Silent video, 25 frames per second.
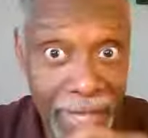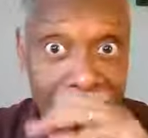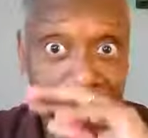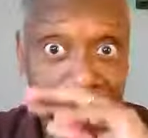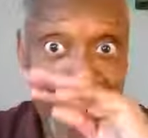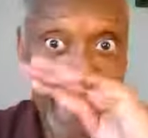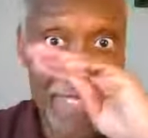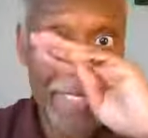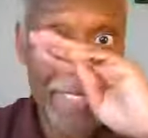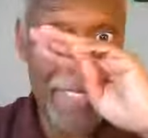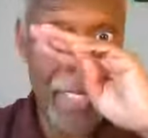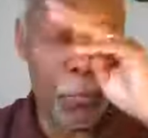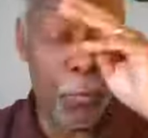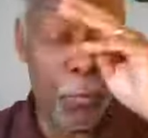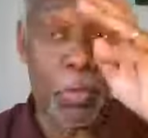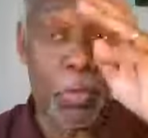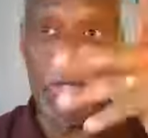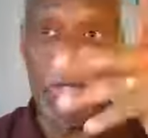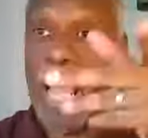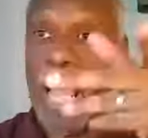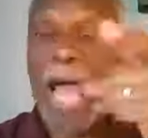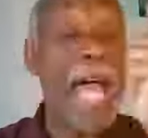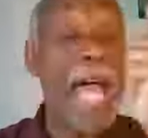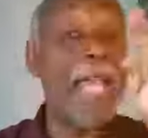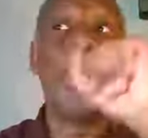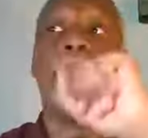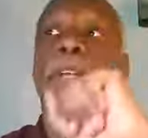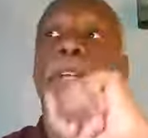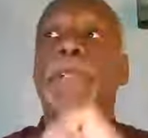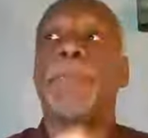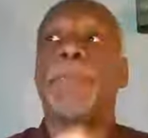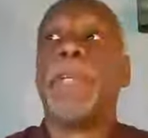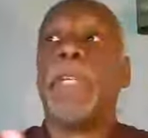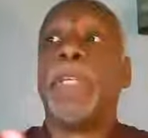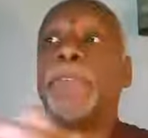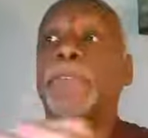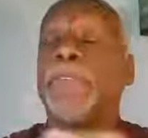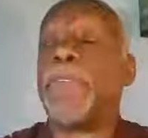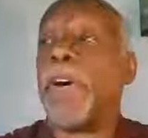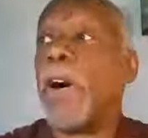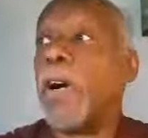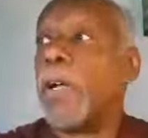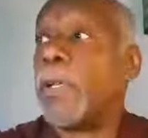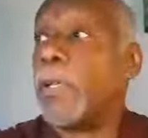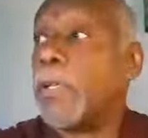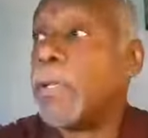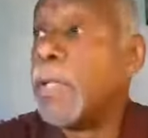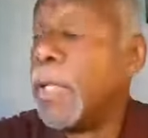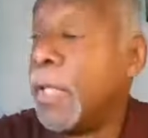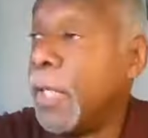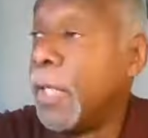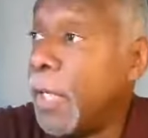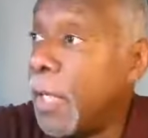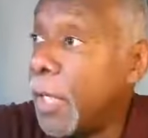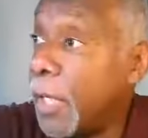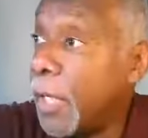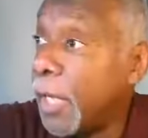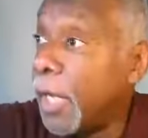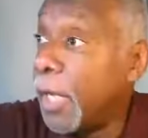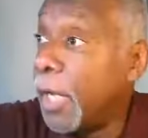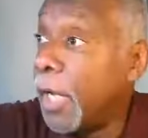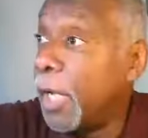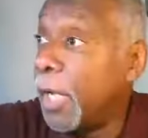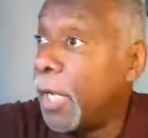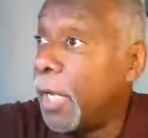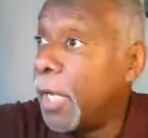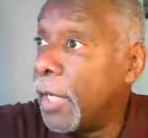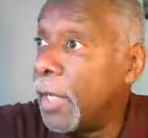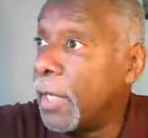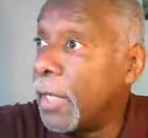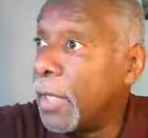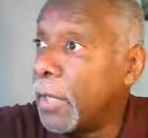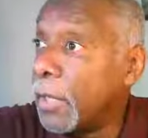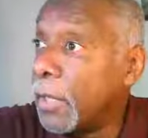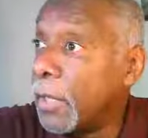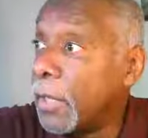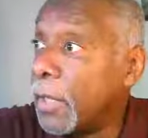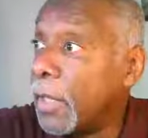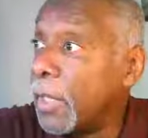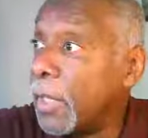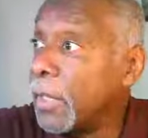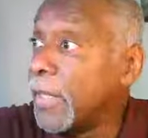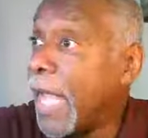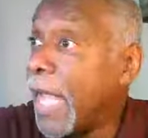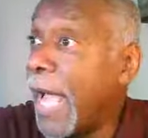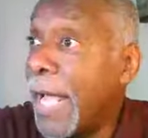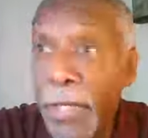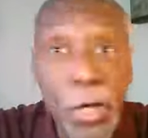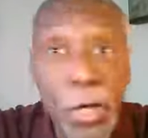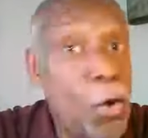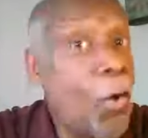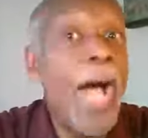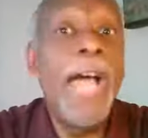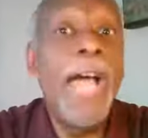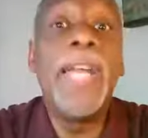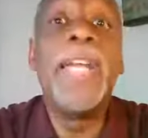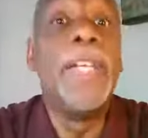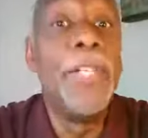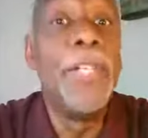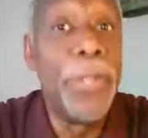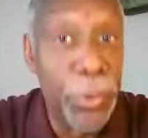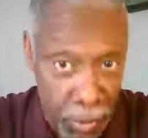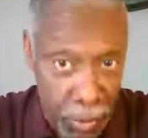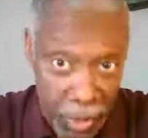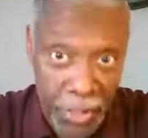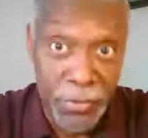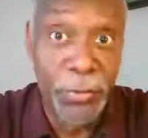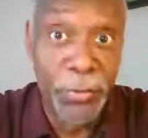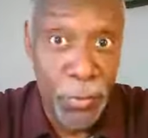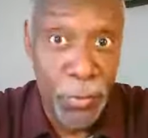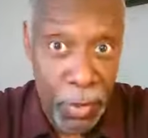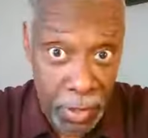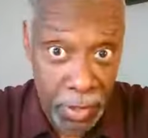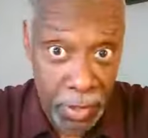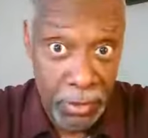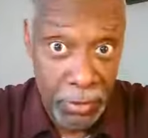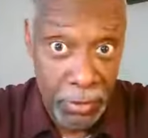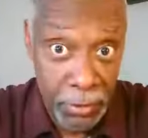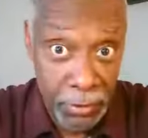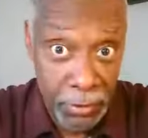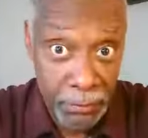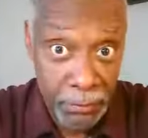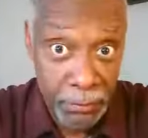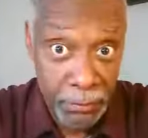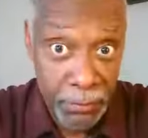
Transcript: He said, well, God must be at fault because I know I didn't do nothing wrong.